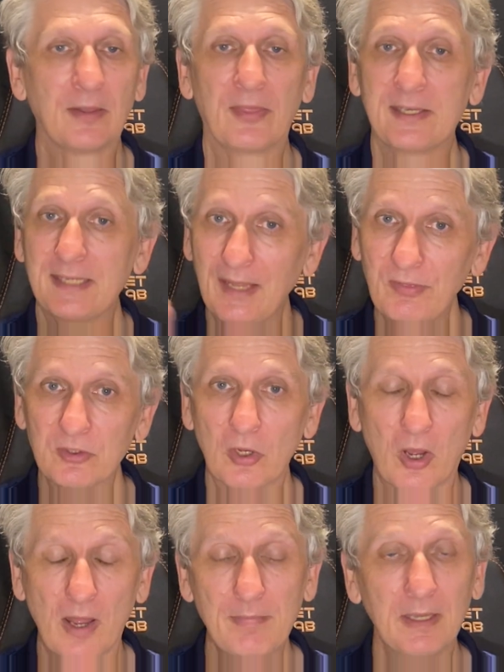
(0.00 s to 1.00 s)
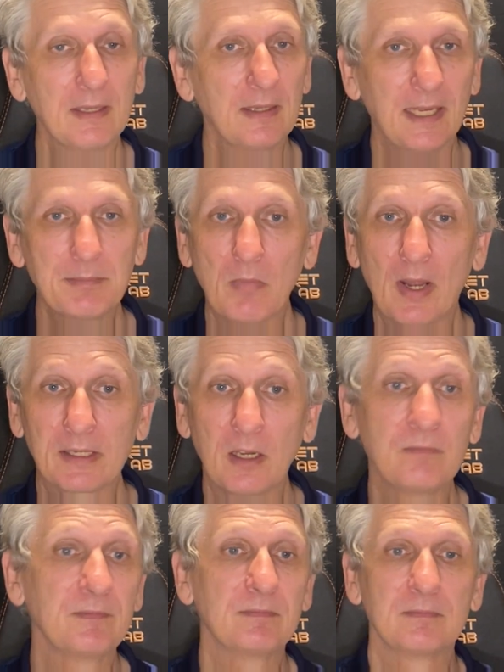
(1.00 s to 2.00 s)
The 10th time, it might go
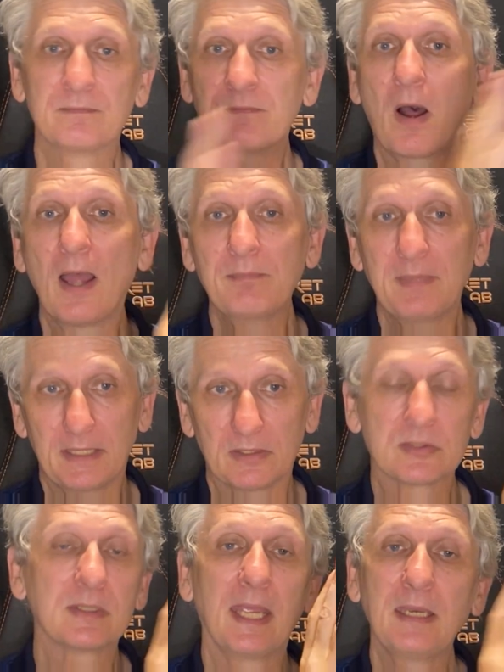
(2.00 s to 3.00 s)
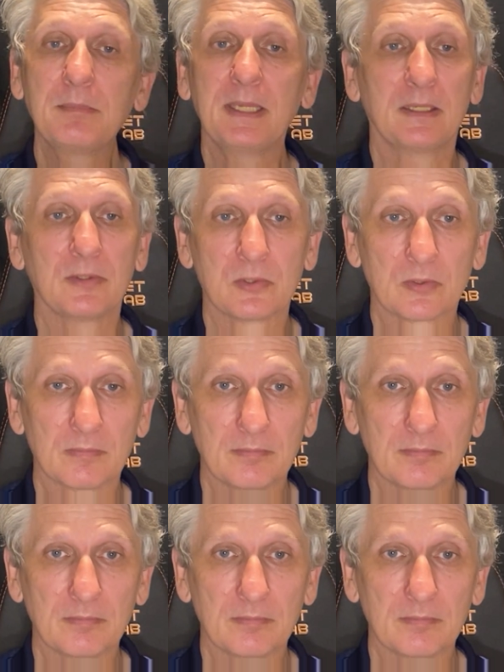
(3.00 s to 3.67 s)
5 metres, 10 metres.